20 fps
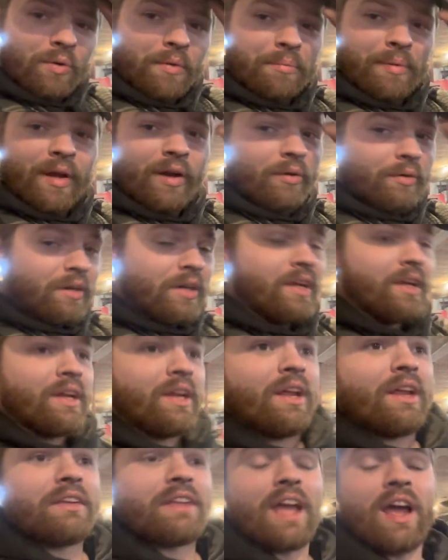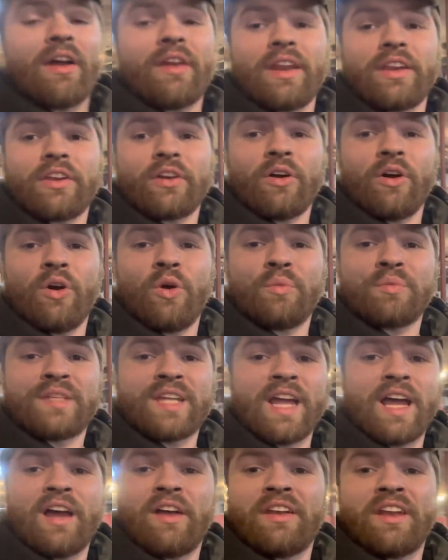about down at your
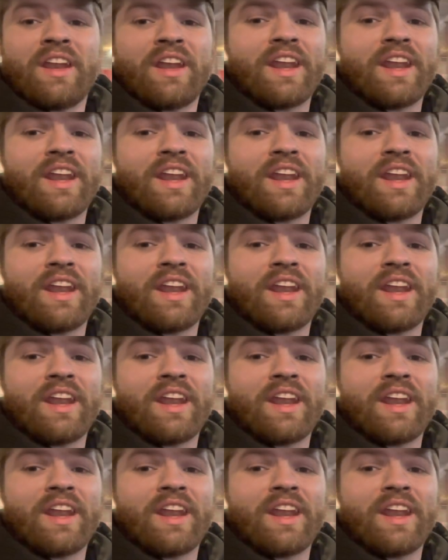hometown.